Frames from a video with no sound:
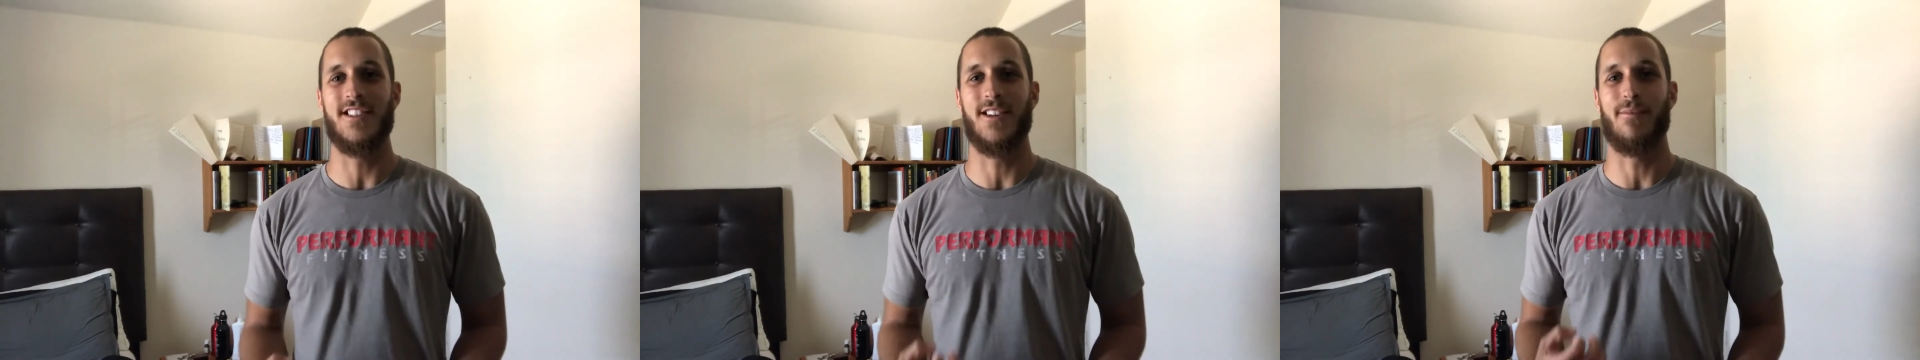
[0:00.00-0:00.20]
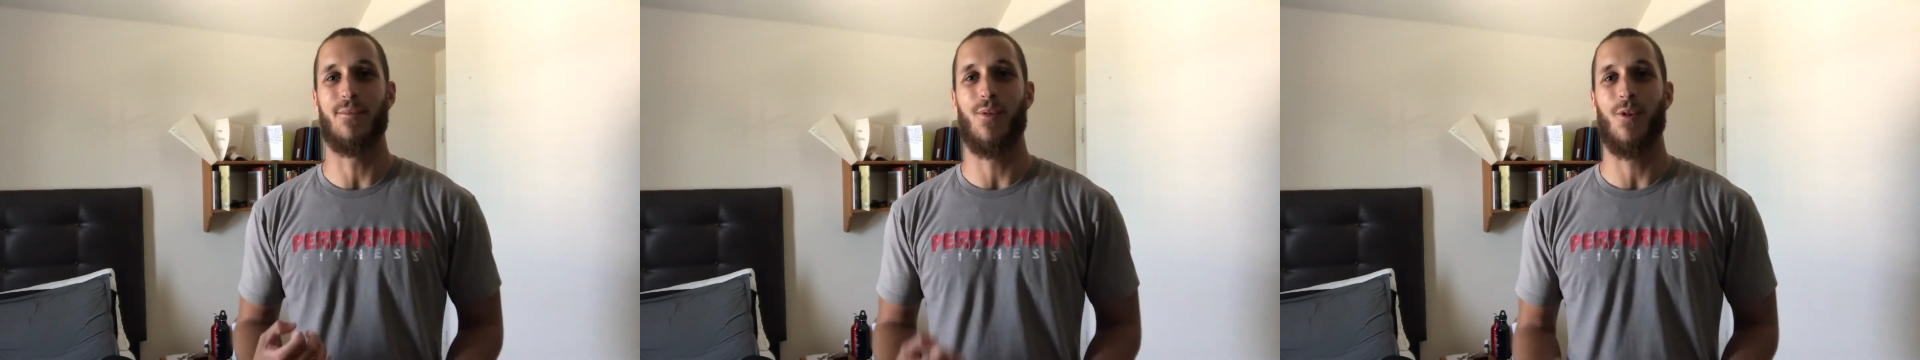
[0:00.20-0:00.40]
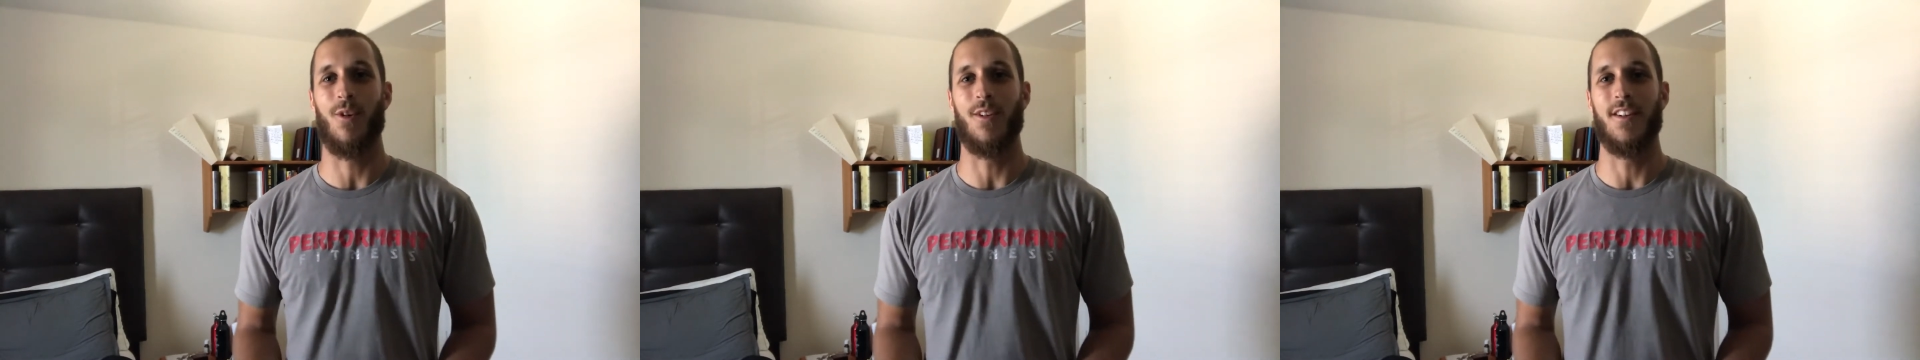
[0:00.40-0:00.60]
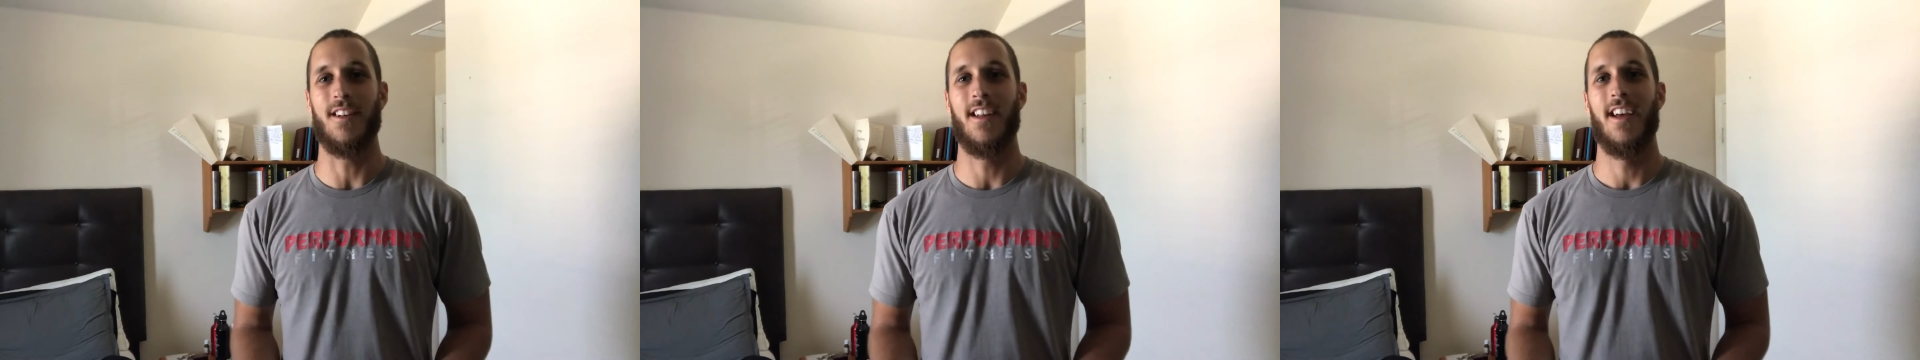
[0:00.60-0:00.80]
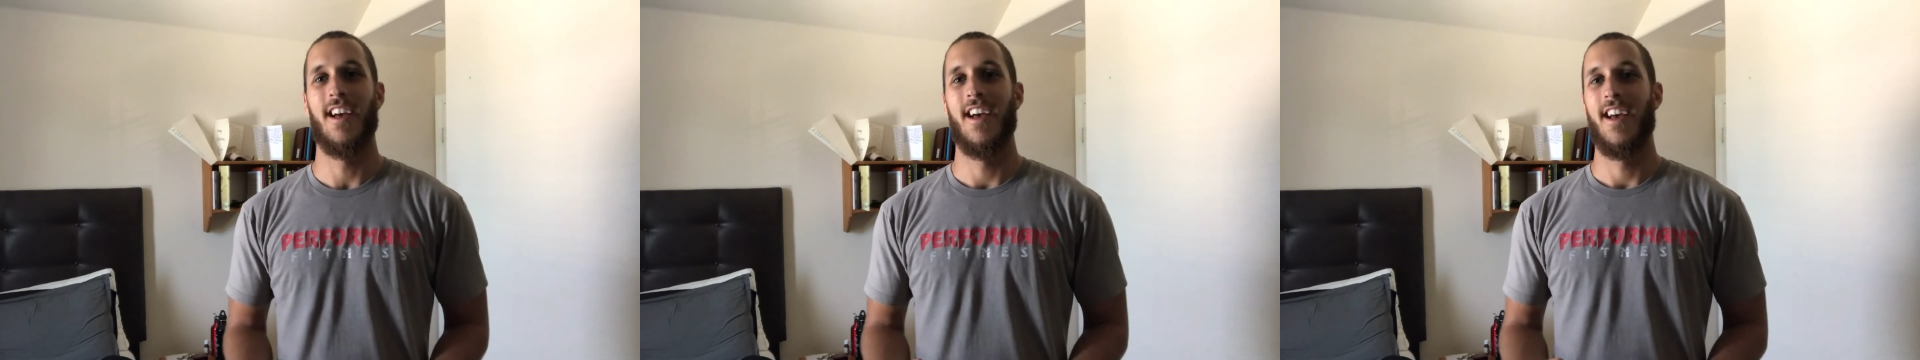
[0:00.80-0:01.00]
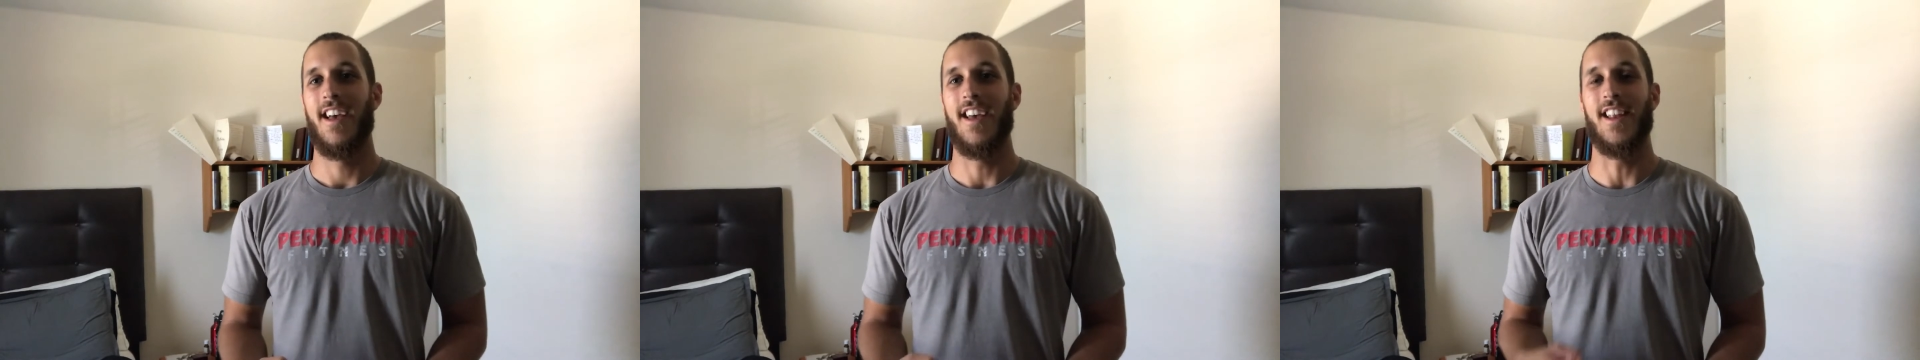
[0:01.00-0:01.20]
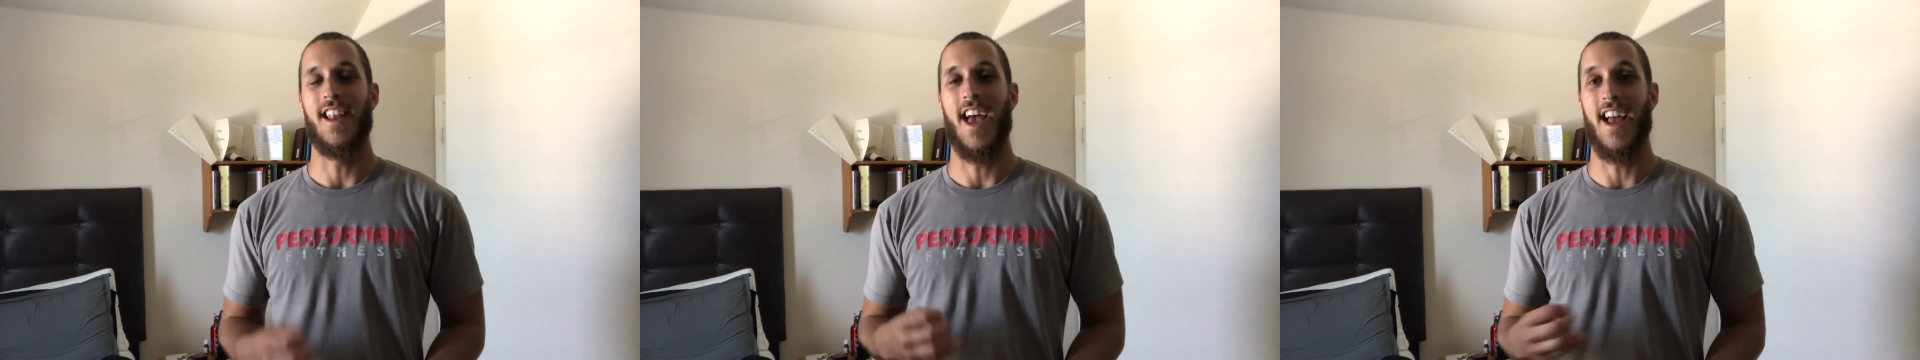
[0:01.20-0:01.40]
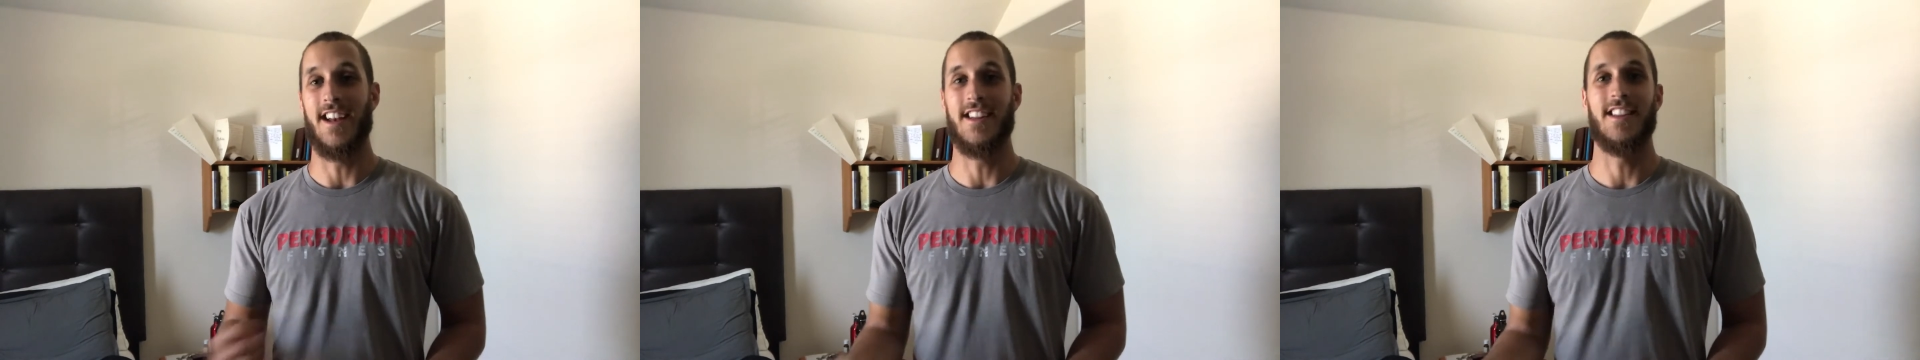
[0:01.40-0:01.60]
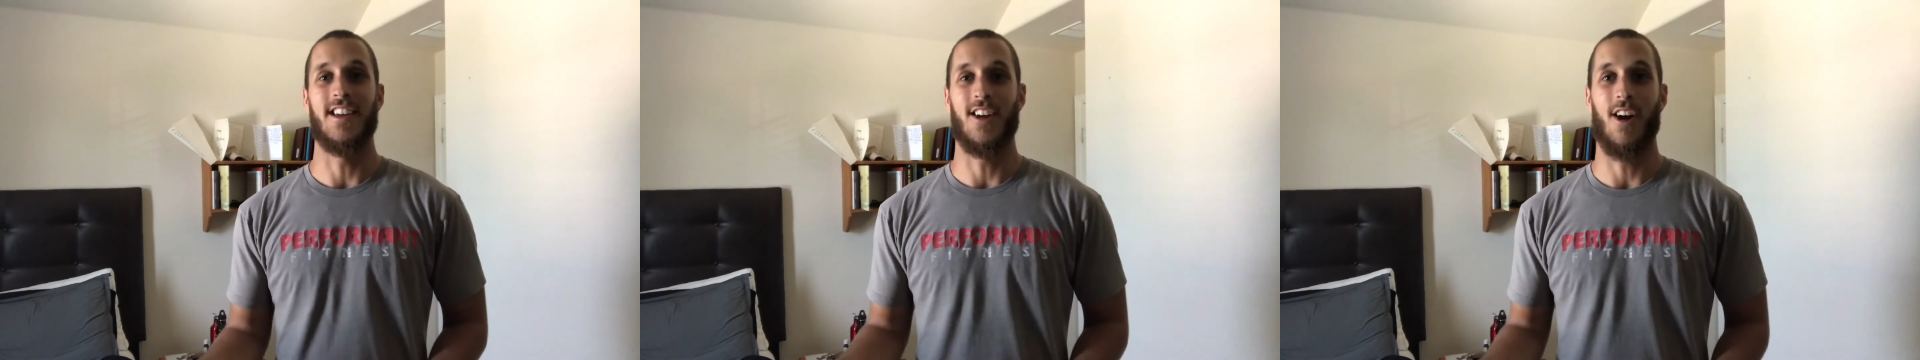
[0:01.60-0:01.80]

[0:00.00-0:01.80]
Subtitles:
important in anything.